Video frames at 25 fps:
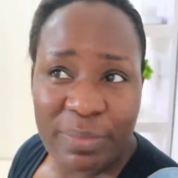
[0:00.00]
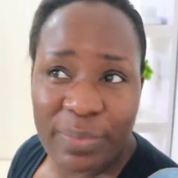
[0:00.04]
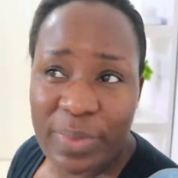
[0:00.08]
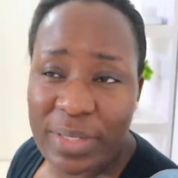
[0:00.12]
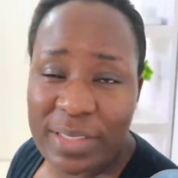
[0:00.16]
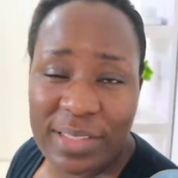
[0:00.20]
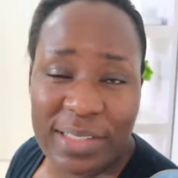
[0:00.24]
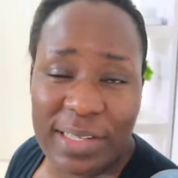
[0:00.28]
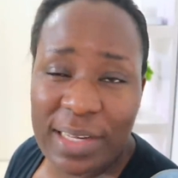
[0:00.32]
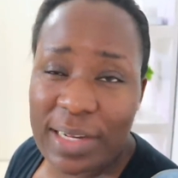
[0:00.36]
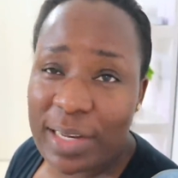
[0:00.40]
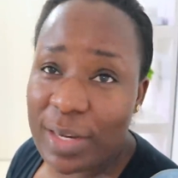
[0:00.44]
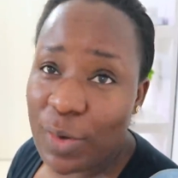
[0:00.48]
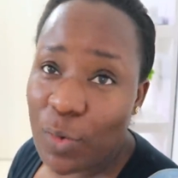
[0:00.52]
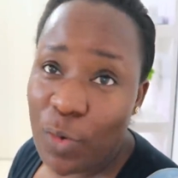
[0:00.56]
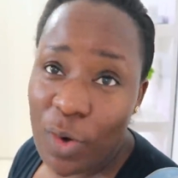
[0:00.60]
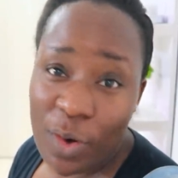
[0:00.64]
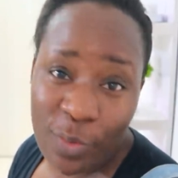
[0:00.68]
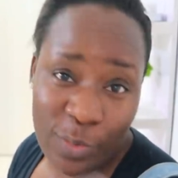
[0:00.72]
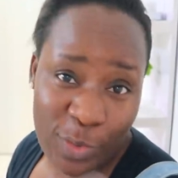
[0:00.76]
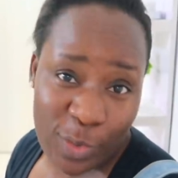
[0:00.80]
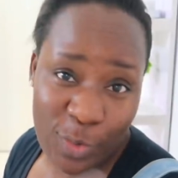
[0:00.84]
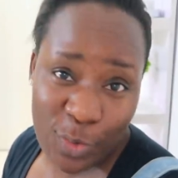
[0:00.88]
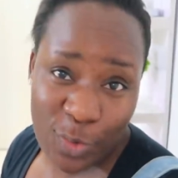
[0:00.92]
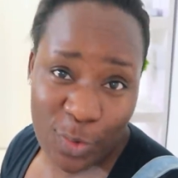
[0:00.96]
basically
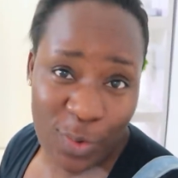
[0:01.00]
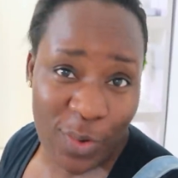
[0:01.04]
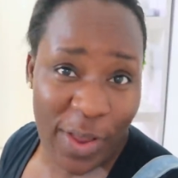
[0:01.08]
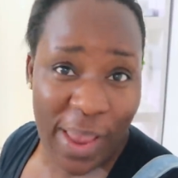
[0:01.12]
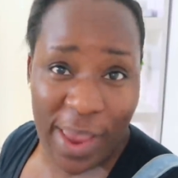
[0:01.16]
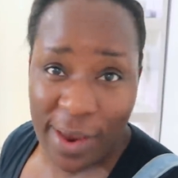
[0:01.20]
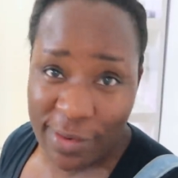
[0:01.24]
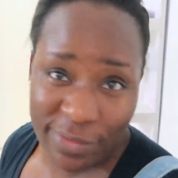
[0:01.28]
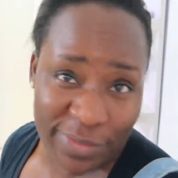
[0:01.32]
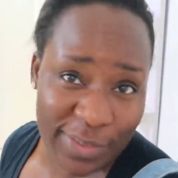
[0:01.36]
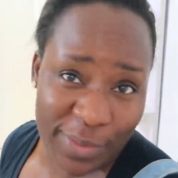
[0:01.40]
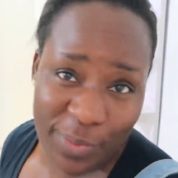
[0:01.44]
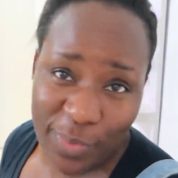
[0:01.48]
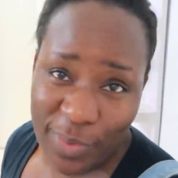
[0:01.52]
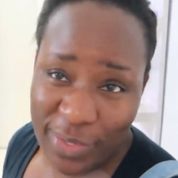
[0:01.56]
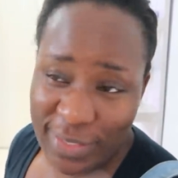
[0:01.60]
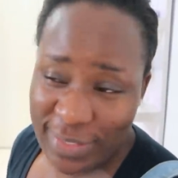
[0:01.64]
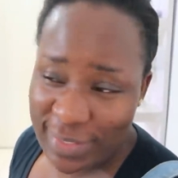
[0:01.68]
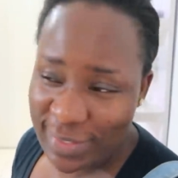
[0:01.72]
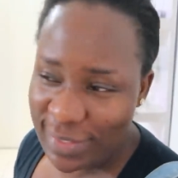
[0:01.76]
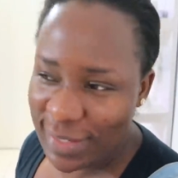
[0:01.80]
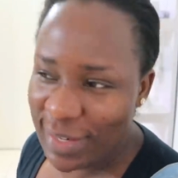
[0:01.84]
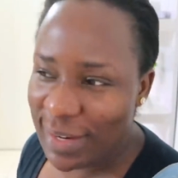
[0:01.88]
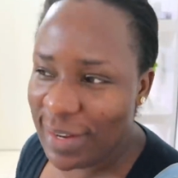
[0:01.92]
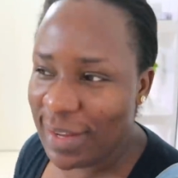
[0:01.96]
what we do every
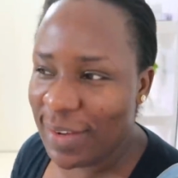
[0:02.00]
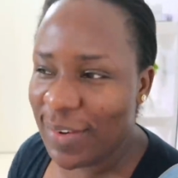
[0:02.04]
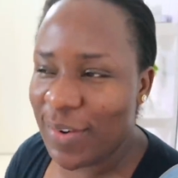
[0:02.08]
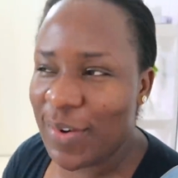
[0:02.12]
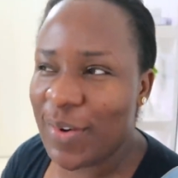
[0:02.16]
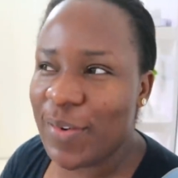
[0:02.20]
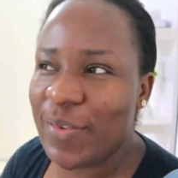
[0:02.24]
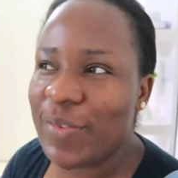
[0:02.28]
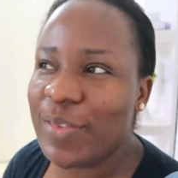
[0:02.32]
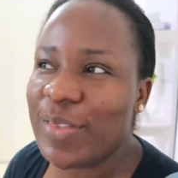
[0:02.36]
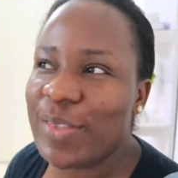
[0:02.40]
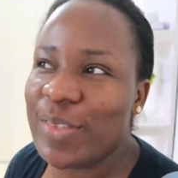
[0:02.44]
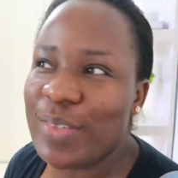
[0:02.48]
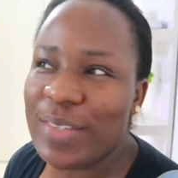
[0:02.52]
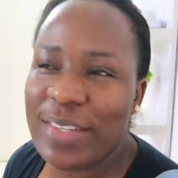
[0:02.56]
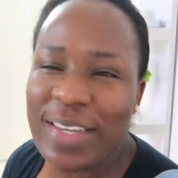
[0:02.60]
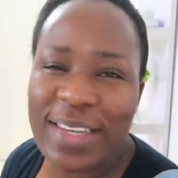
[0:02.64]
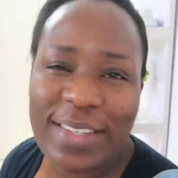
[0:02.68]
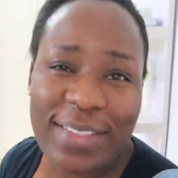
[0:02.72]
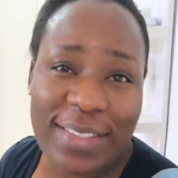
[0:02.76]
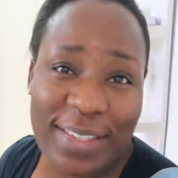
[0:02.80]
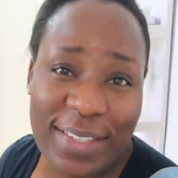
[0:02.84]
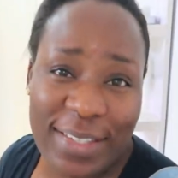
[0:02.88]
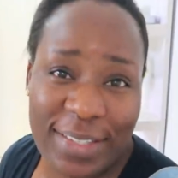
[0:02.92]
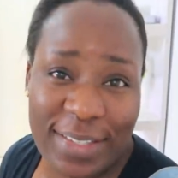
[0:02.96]
morning to
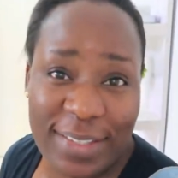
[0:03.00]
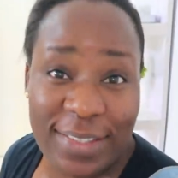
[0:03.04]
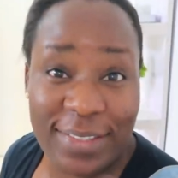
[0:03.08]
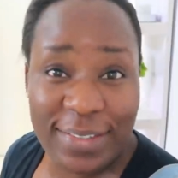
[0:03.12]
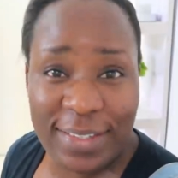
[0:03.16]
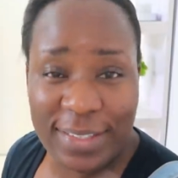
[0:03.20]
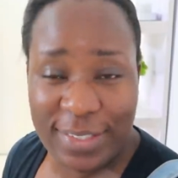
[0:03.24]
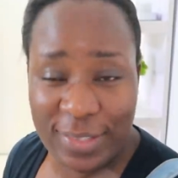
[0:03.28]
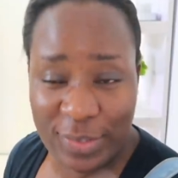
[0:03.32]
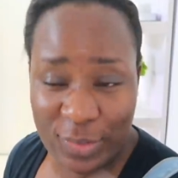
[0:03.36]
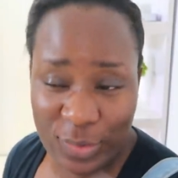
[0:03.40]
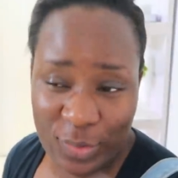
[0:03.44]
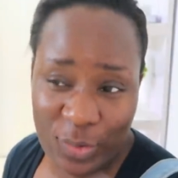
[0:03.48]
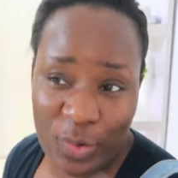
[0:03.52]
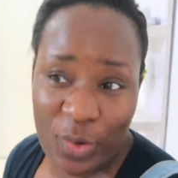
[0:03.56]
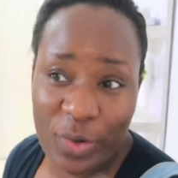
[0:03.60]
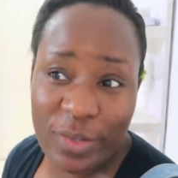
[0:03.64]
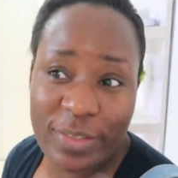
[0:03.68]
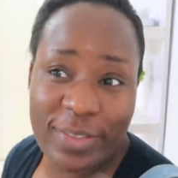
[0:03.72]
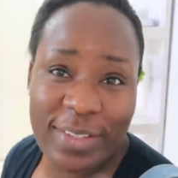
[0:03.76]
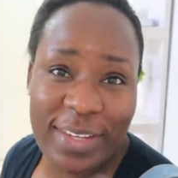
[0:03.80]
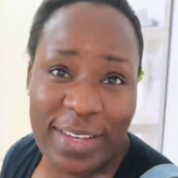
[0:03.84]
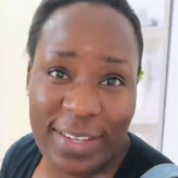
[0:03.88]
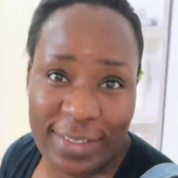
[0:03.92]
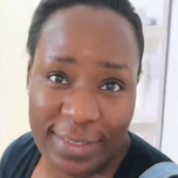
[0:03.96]
get the kids ready to
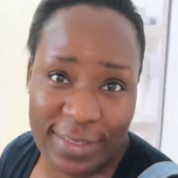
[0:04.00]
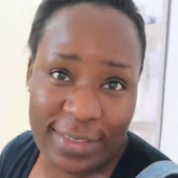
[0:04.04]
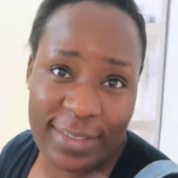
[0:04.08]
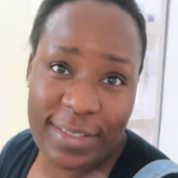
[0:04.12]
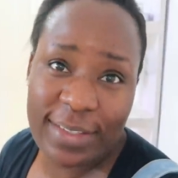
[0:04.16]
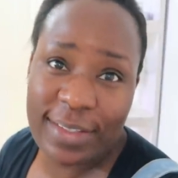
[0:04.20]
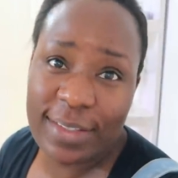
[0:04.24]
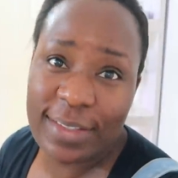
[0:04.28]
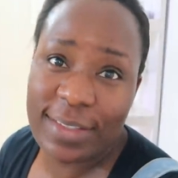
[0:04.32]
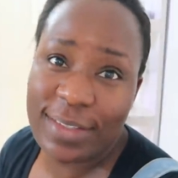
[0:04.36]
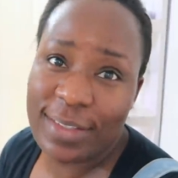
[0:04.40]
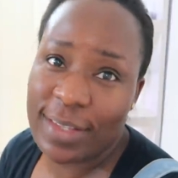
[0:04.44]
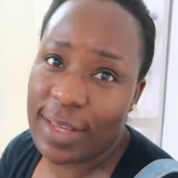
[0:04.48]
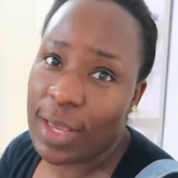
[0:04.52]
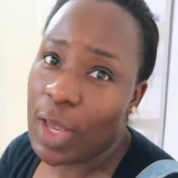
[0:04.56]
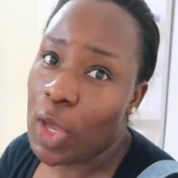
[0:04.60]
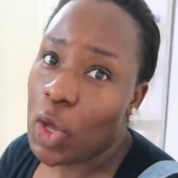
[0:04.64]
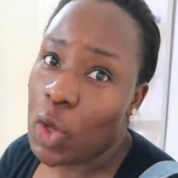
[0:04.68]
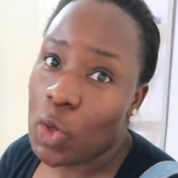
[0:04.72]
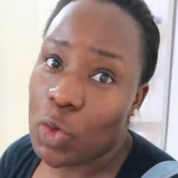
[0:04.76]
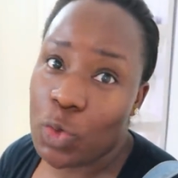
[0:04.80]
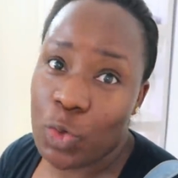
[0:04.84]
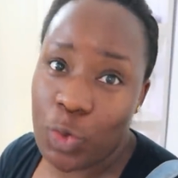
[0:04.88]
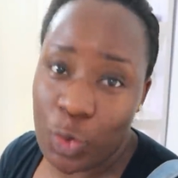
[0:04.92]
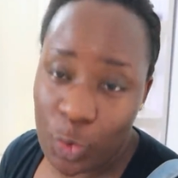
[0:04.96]
school, to get the kids
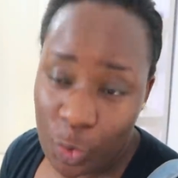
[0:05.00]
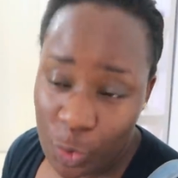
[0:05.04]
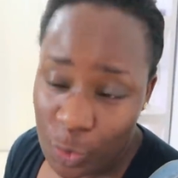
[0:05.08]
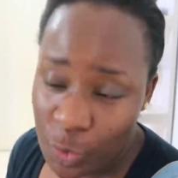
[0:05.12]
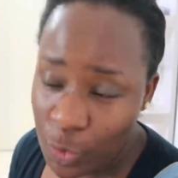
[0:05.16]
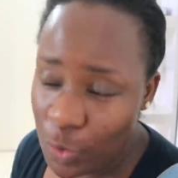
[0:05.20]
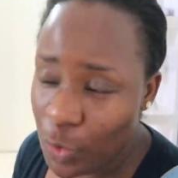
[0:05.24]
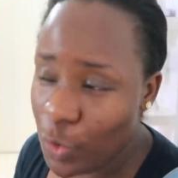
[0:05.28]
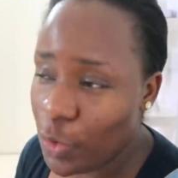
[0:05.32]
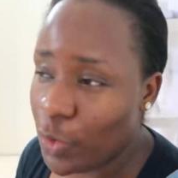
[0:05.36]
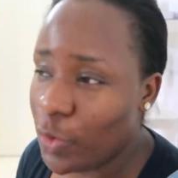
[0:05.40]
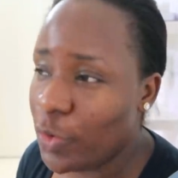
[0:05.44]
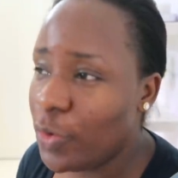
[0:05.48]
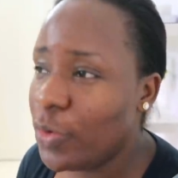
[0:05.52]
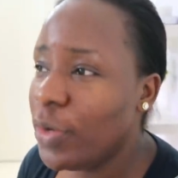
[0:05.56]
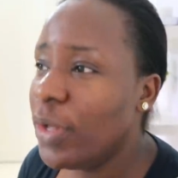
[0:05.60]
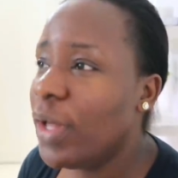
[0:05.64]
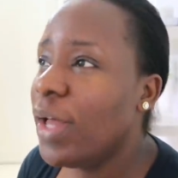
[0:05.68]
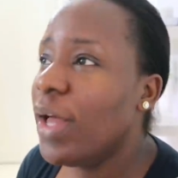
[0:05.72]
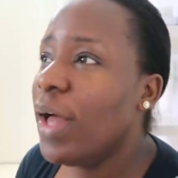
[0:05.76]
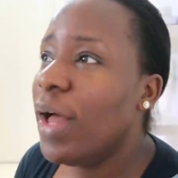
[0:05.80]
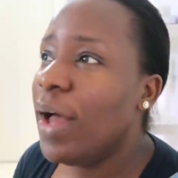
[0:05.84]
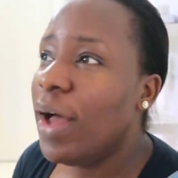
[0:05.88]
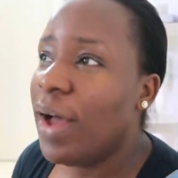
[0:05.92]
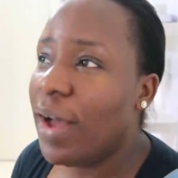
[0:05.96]
to school.